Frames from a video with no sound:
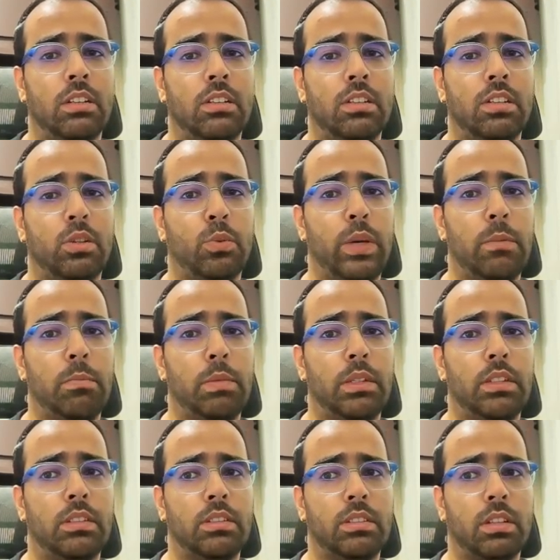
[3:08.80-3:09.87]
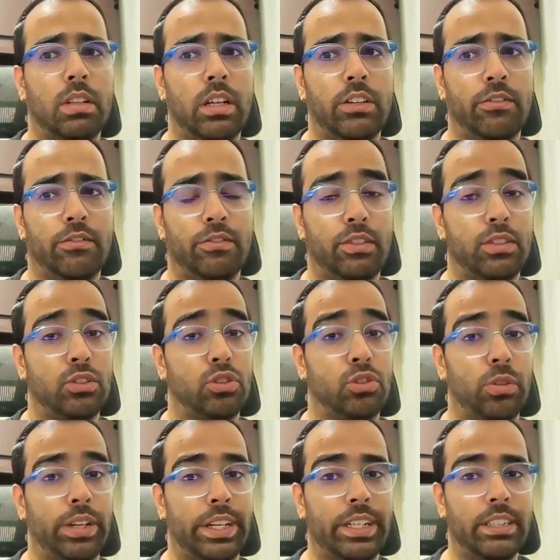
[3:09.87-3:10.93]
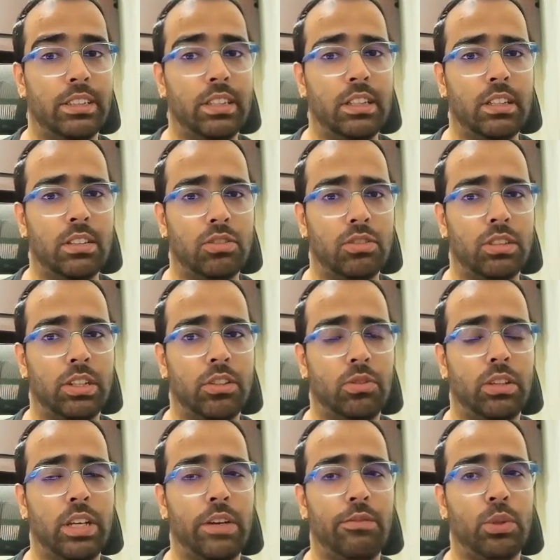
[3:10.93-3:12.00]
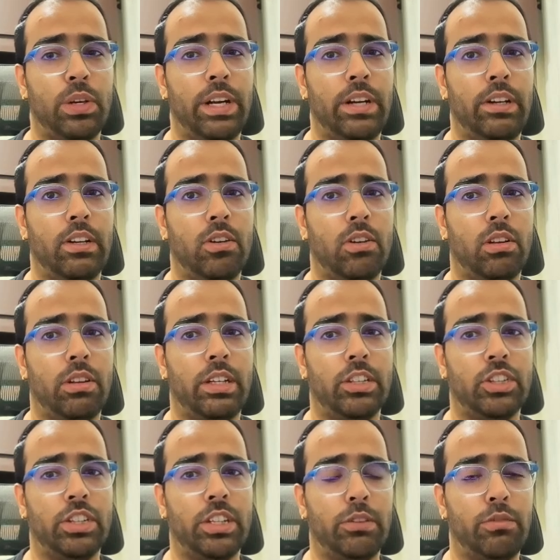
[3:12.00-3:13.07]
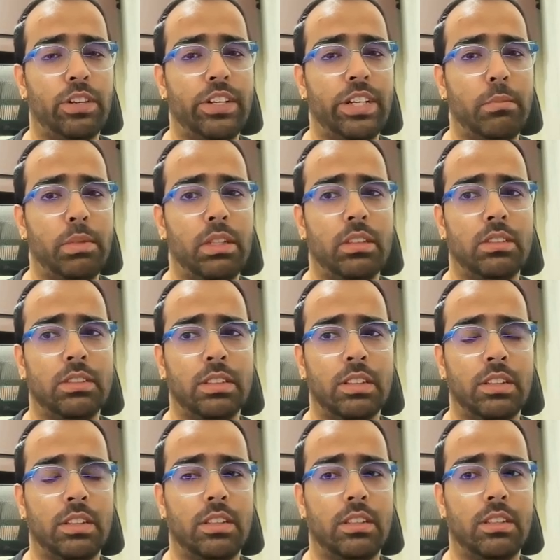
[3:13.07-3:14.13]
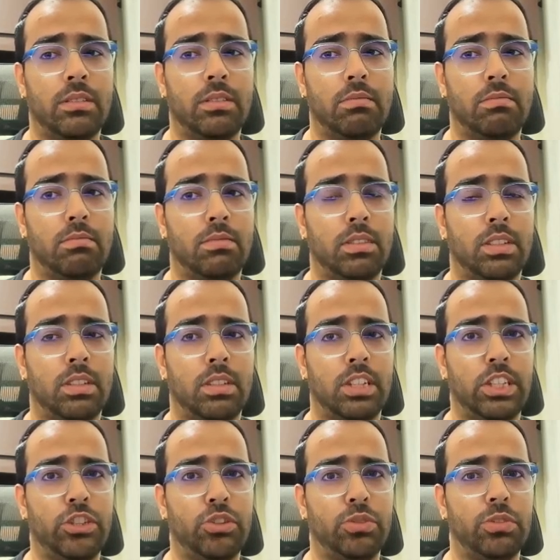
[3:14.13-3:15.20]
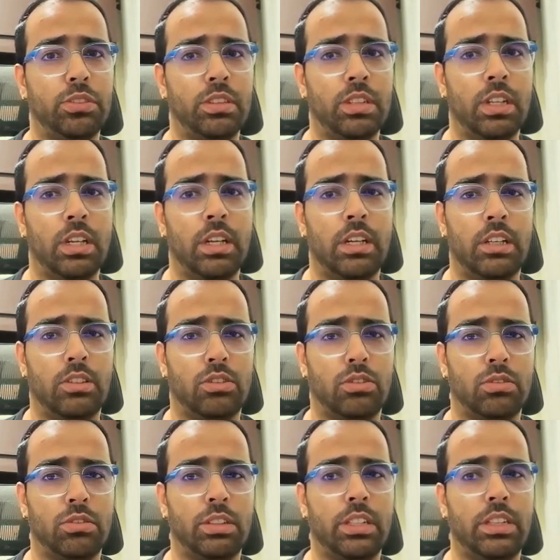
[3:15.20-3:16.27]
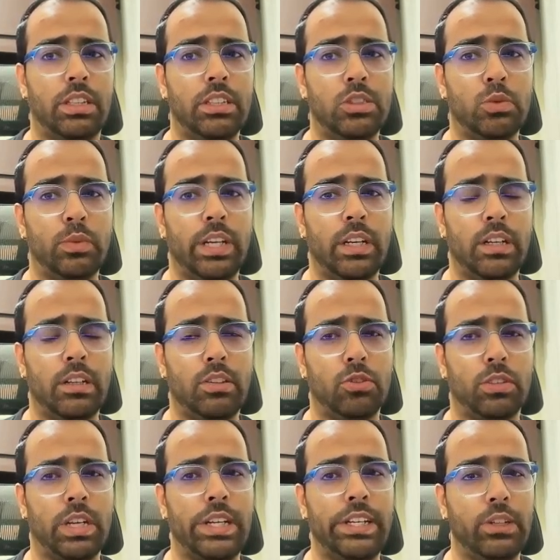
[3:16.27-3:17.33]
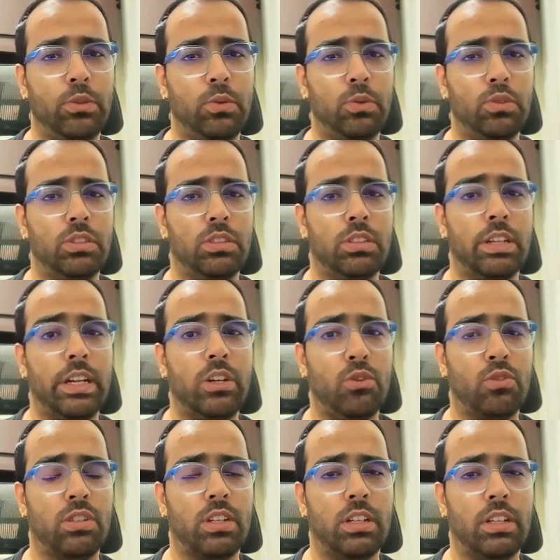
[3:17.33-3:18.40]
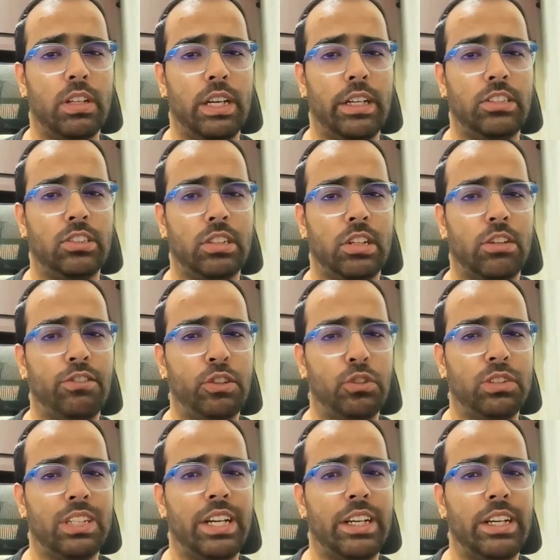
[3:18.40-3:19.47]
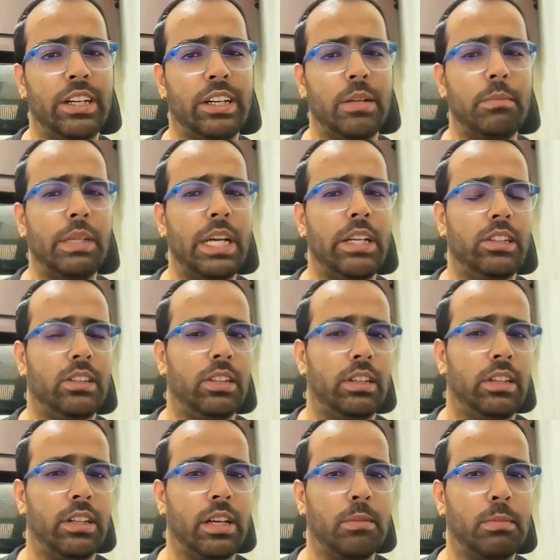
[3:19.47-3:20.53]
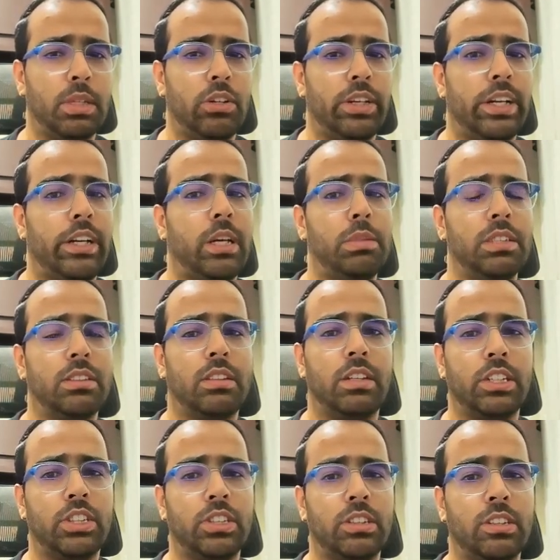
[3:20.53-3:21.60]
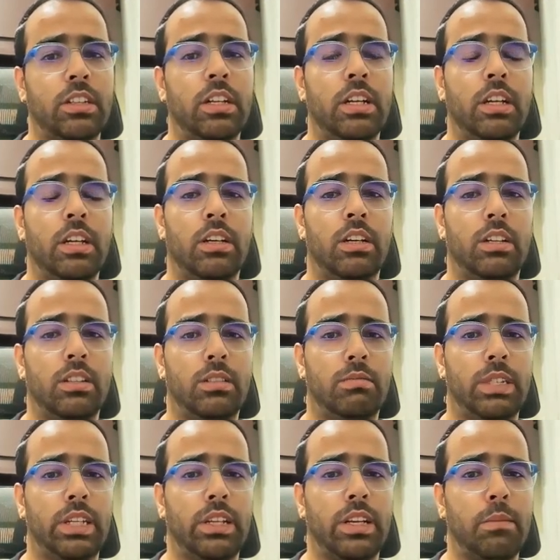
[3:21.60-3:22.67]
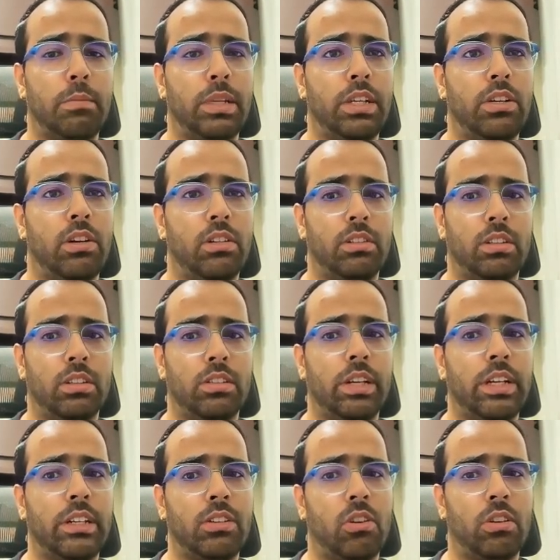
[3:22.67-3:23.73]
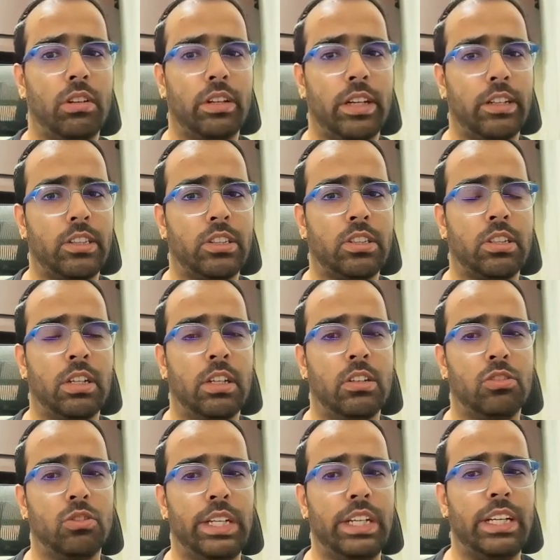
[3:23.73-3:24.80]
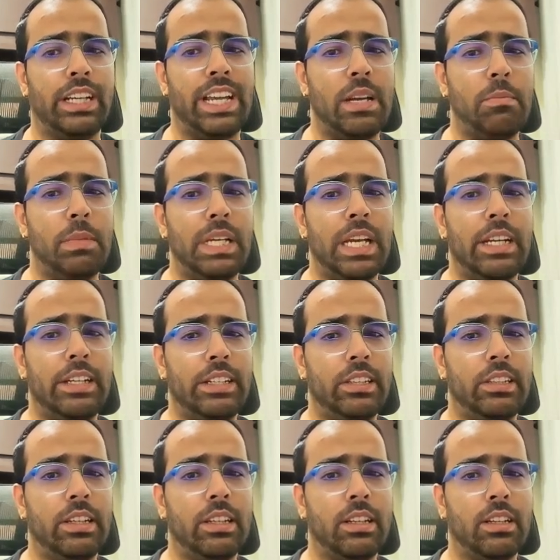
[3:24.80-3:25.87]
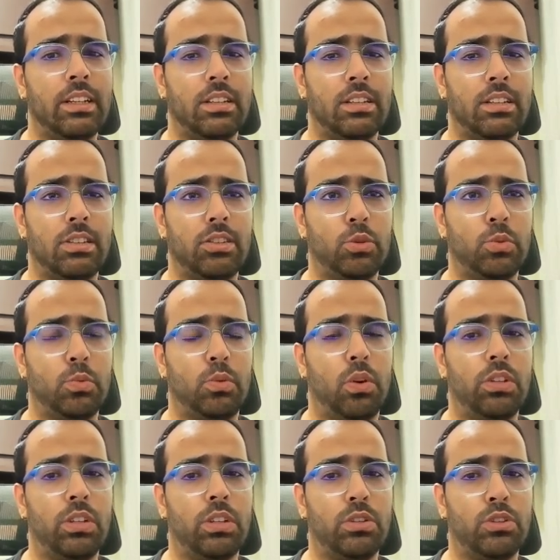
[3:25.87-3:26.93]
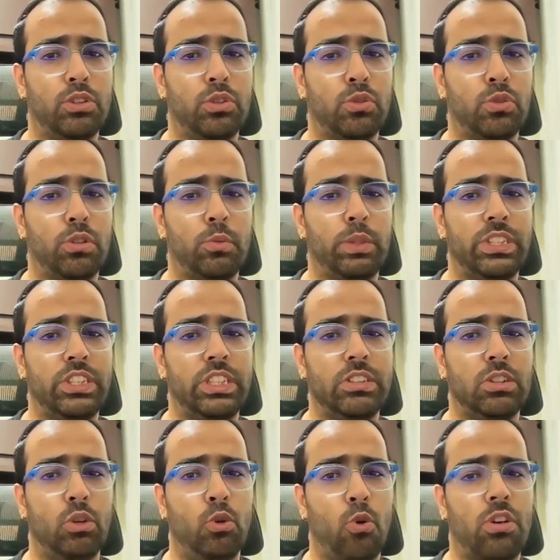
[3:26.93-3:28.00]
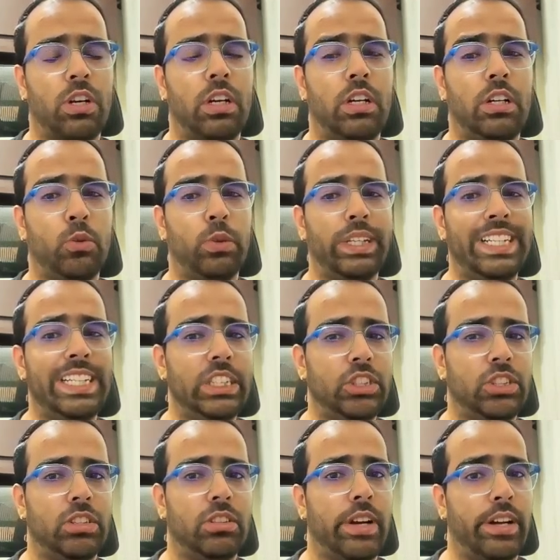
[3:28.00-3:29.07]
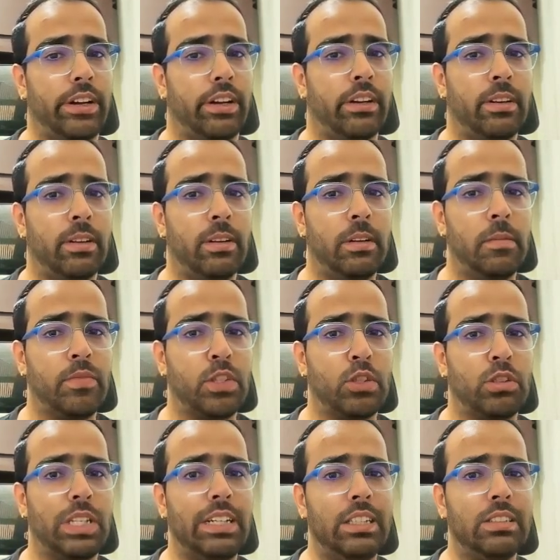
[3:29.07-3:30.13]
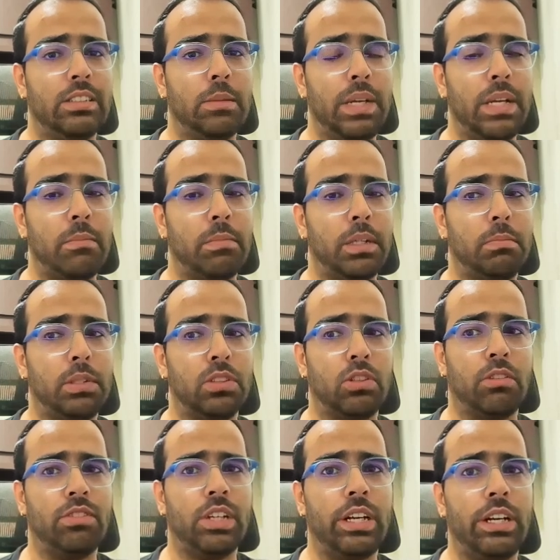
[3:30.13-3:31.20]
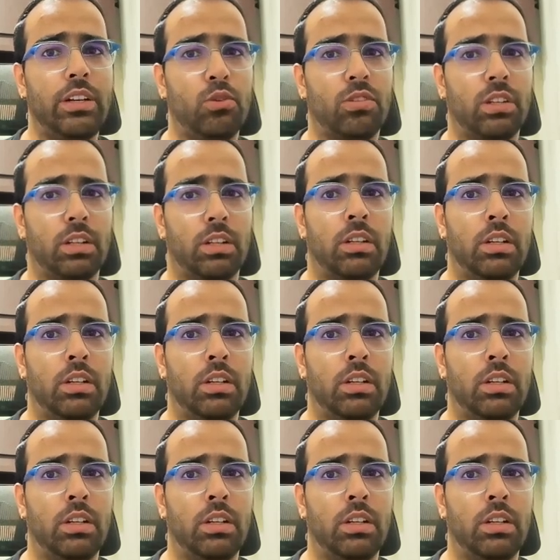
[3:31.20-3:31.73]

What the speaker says: developer's life so easy, so they don't have to handle all that shared variables issues. So in this way you can use thread local, and instead of user ID, it can be anything. It can be your database connection, it can be your thread context, so it can be anything you want to store which is local to each thread. So that is the main purpose of thread local.